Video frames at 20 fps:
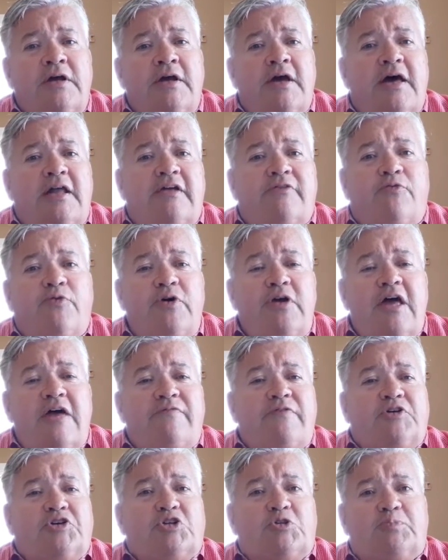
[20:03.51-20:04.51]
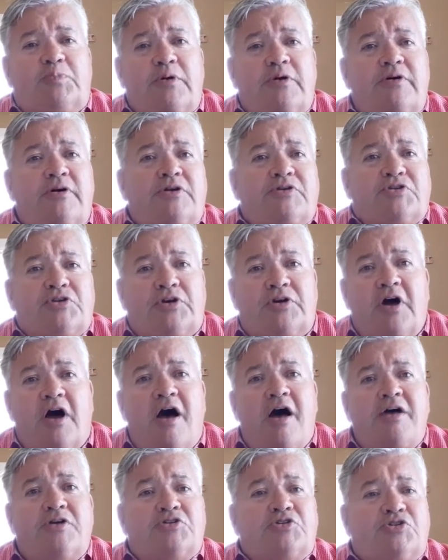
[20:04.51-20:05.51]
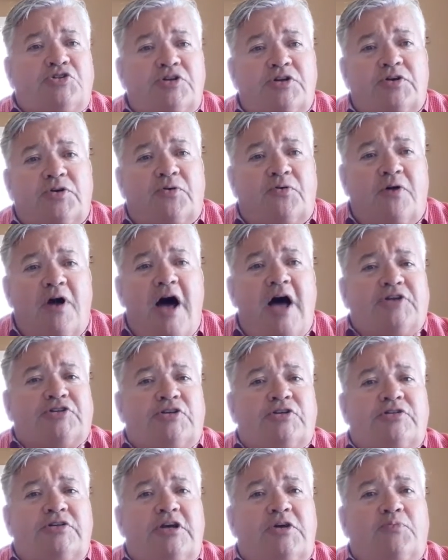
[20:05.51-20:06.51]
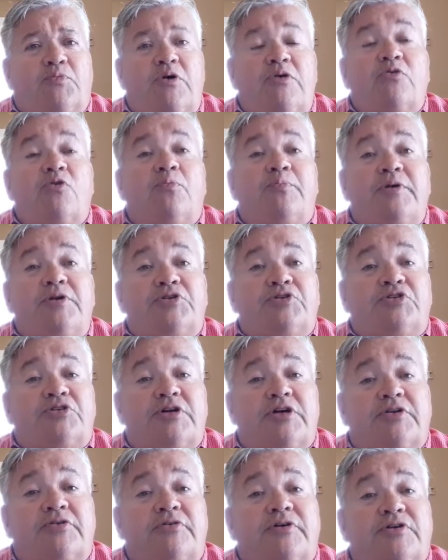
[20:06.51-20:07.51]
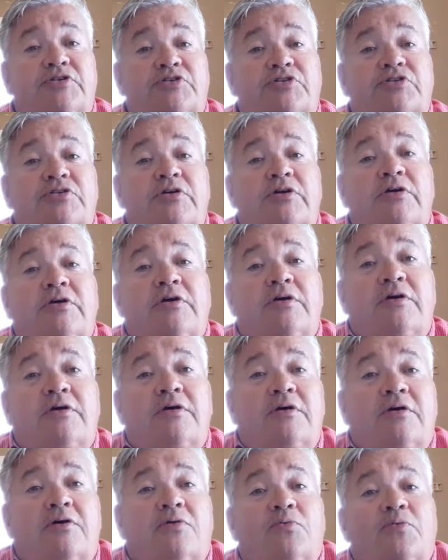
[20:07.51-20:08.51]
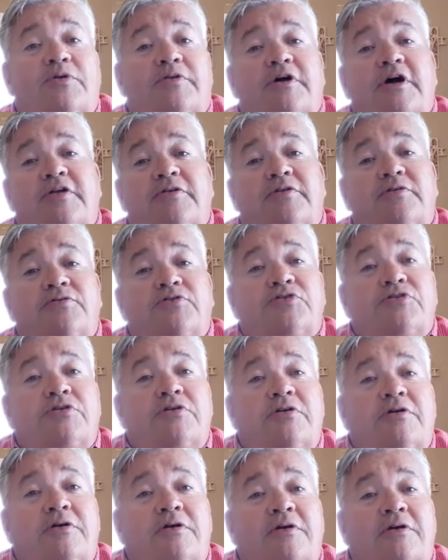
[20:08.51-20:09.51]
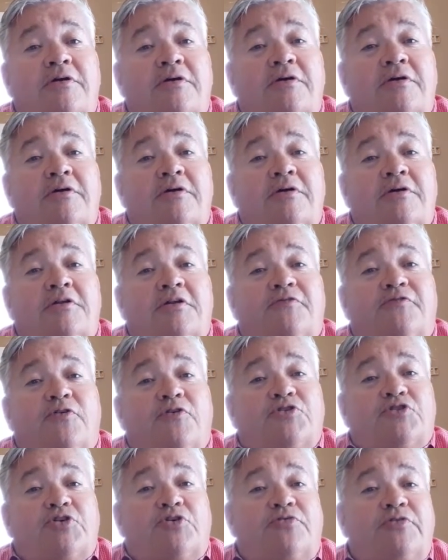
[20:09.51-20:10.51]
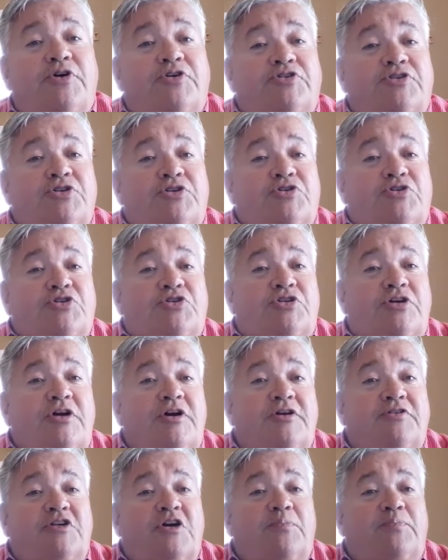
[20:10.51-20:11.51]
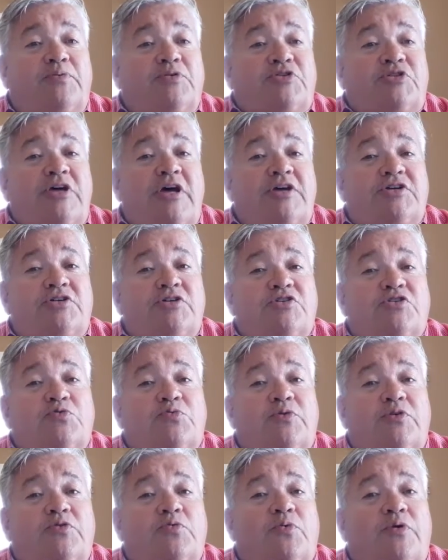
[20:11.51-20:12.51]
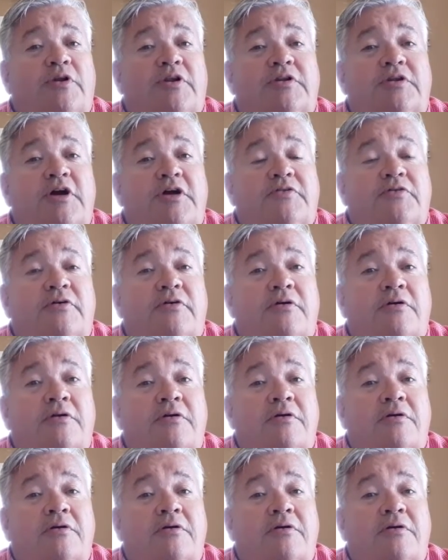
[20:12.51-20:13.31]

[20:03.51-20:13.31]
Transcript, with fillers: And if we have experienced God's generosity, we will be generous with others. The first Christians shared their possessions with one another.